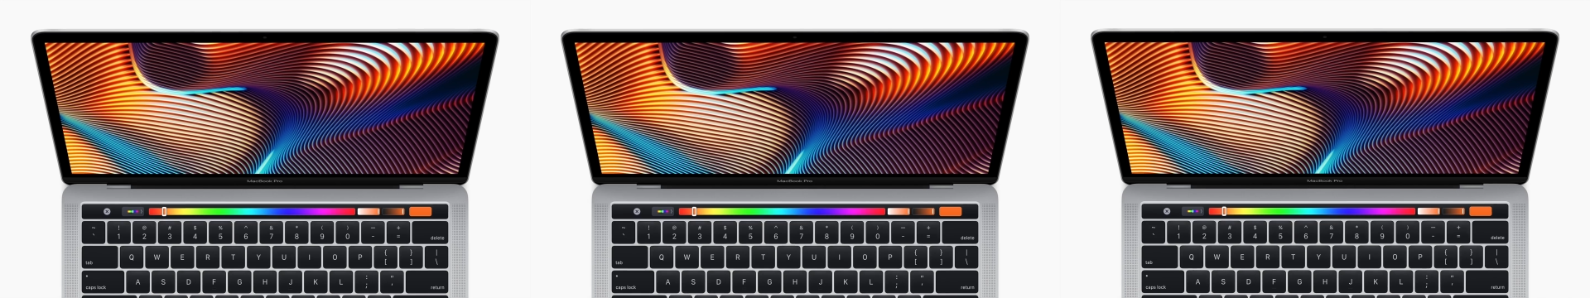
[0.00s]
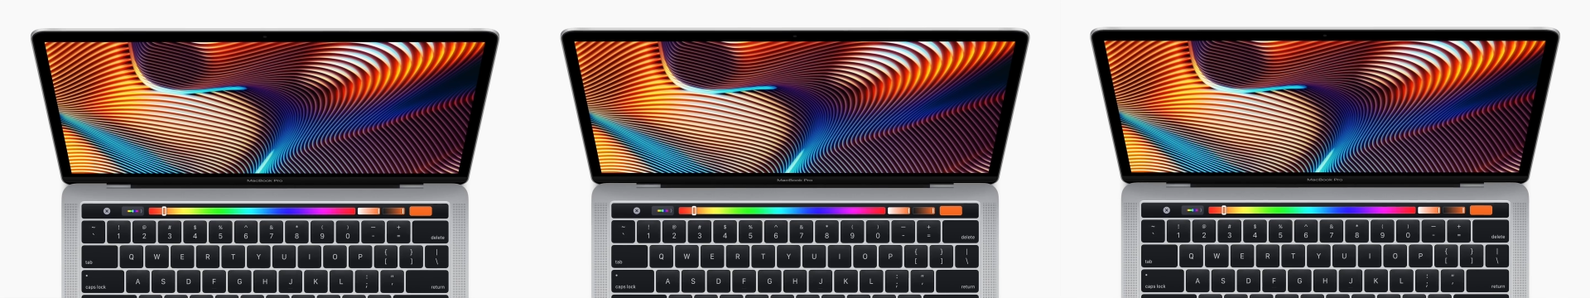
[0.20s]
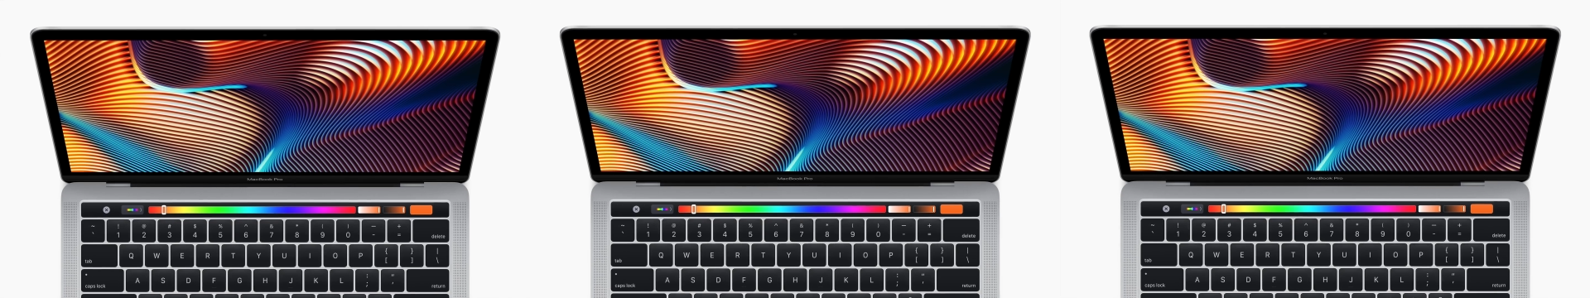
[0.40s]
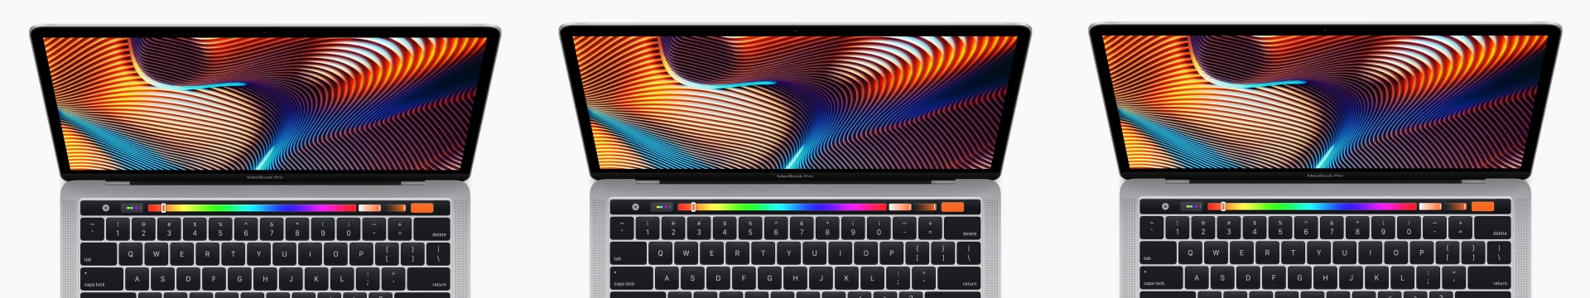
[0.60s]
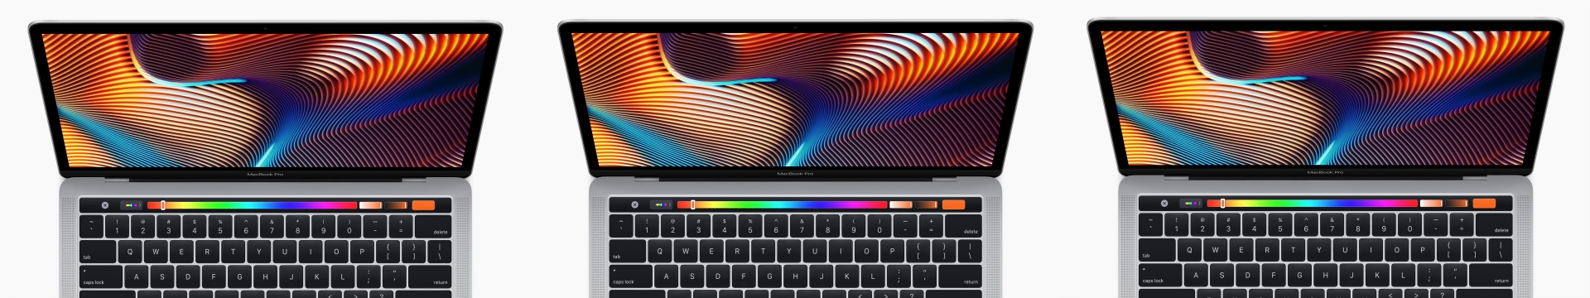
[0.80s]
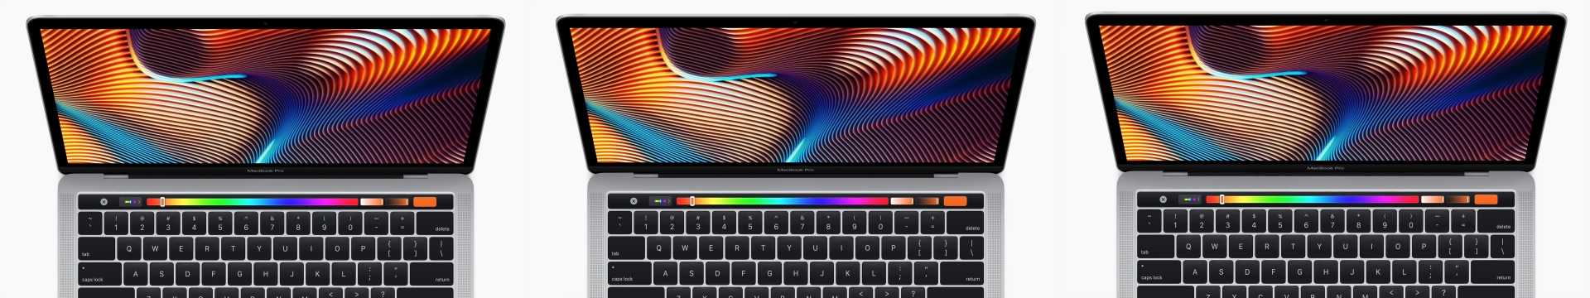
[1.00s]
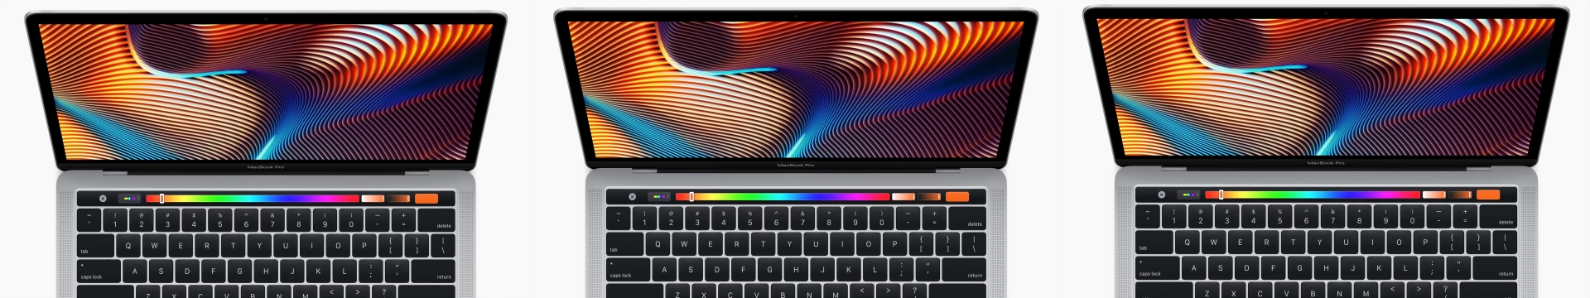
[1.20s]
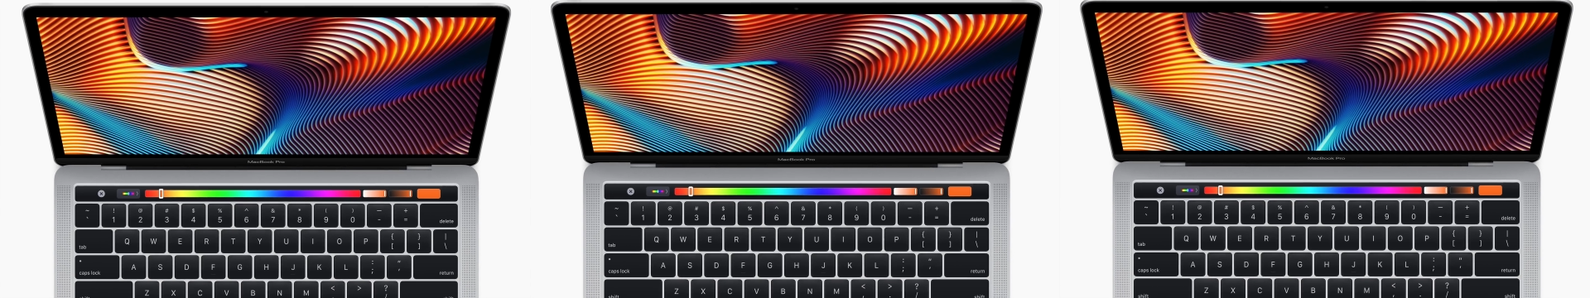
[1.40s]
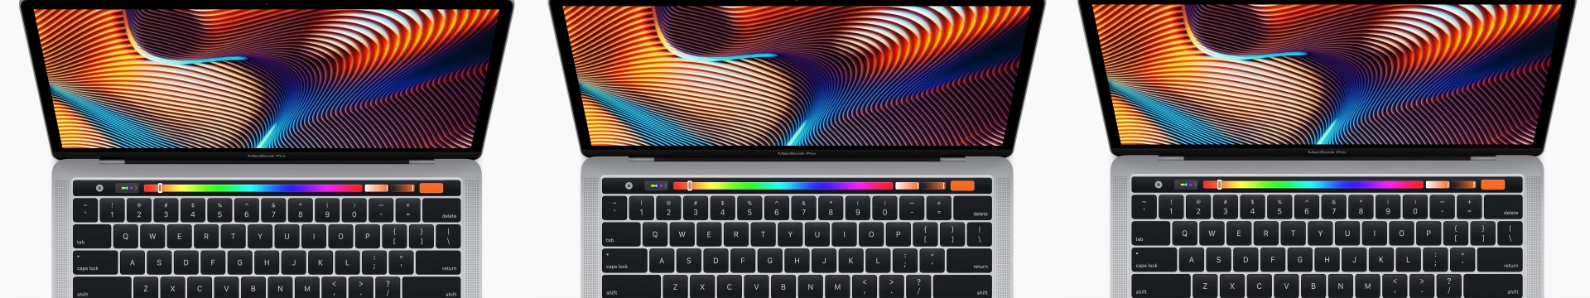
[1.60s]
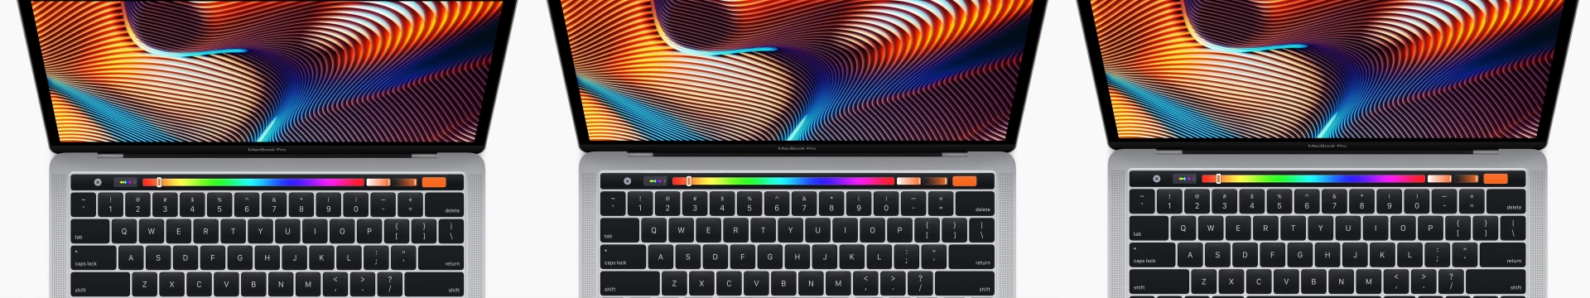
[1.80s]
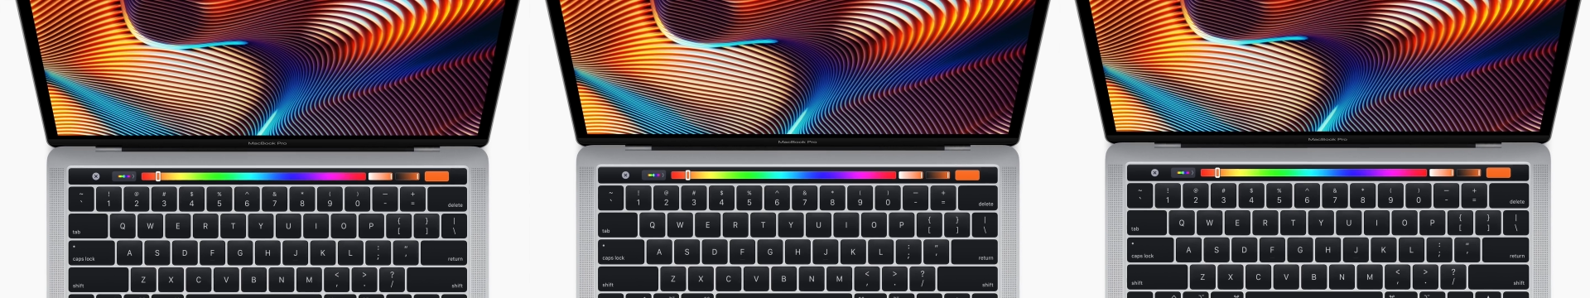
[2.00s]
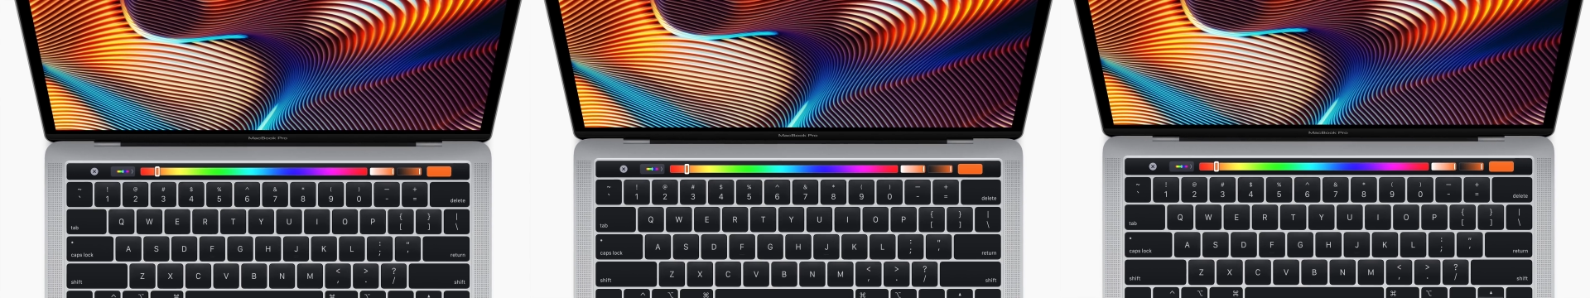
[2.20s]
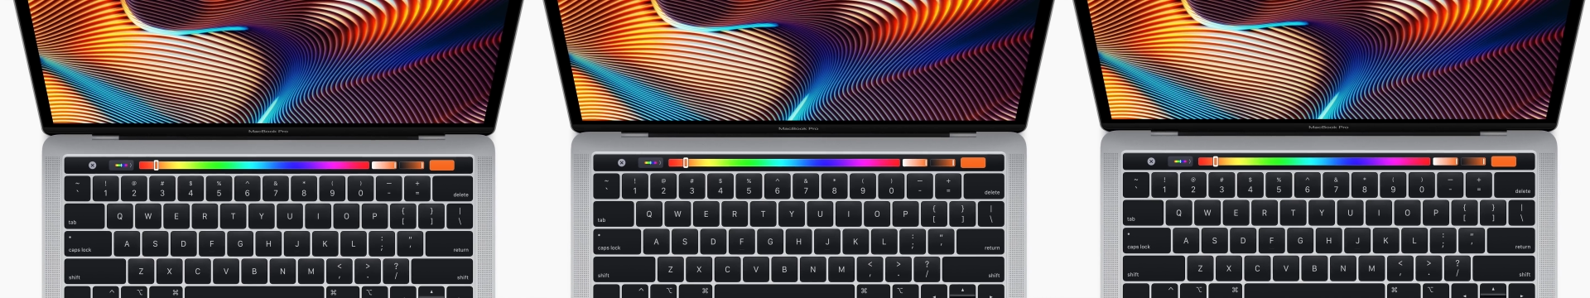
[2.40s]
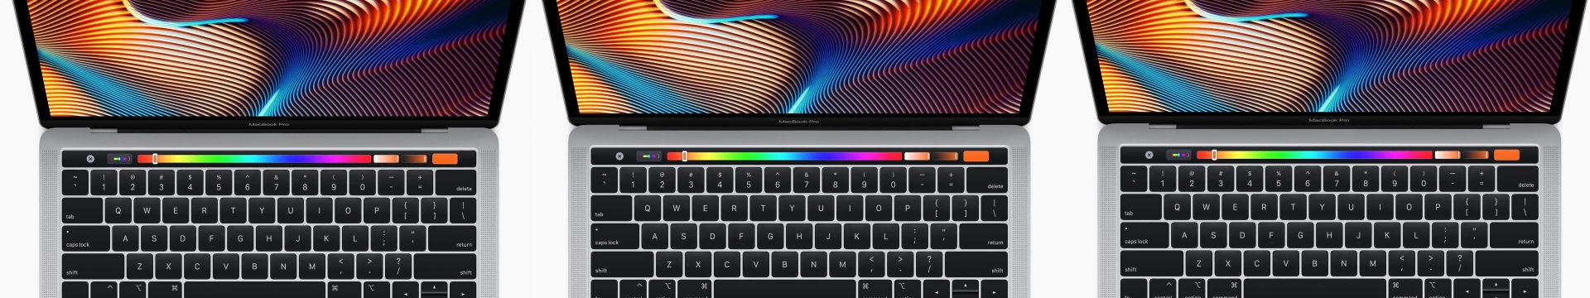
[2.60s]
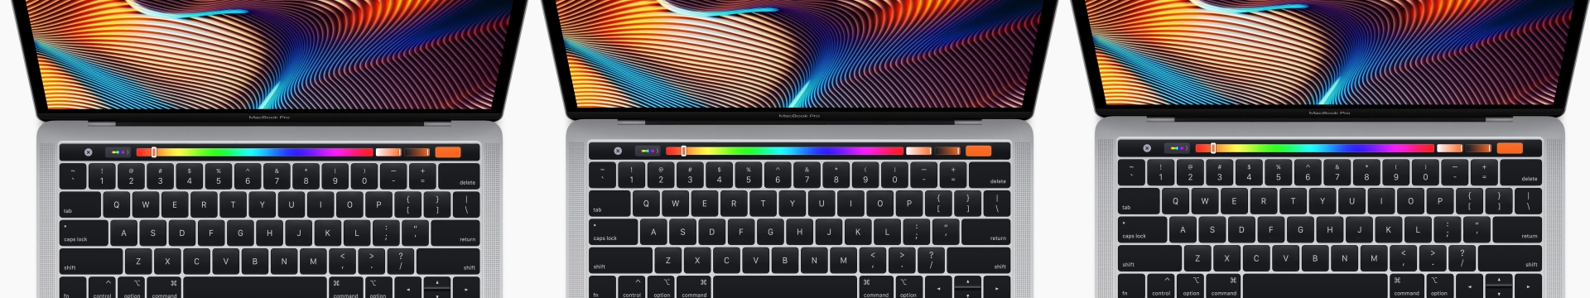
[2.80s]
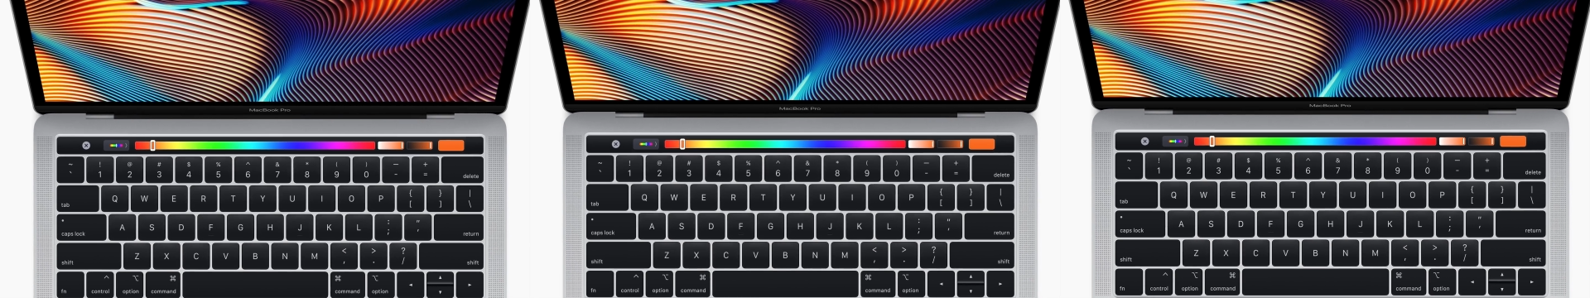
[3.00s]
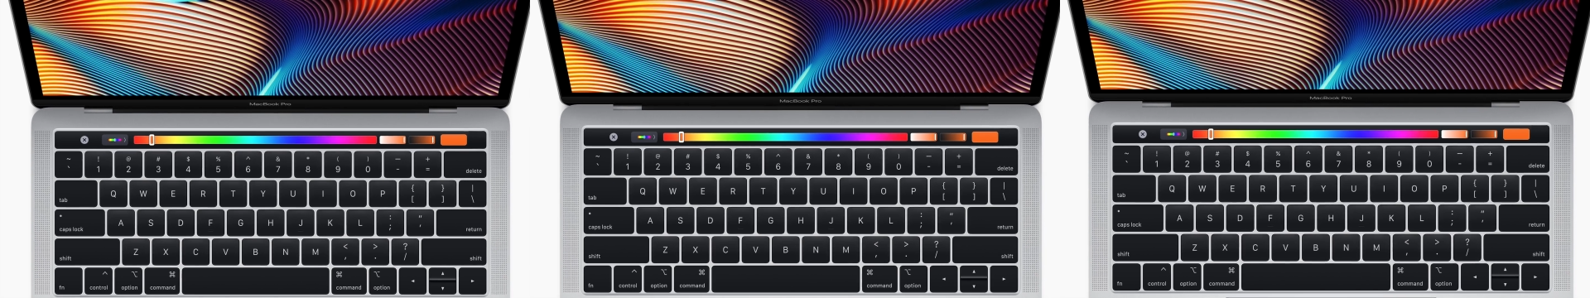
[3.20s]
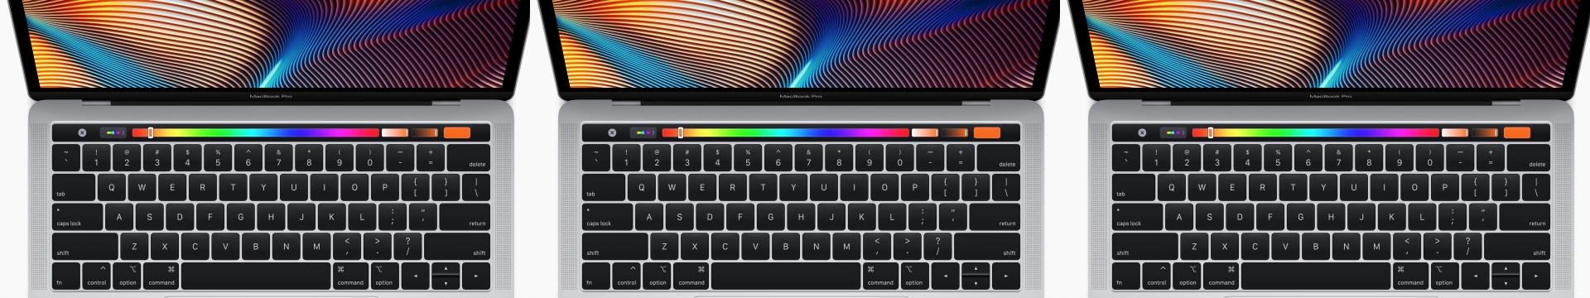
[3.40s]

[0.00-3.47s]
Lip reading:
[unreadable: no face in view]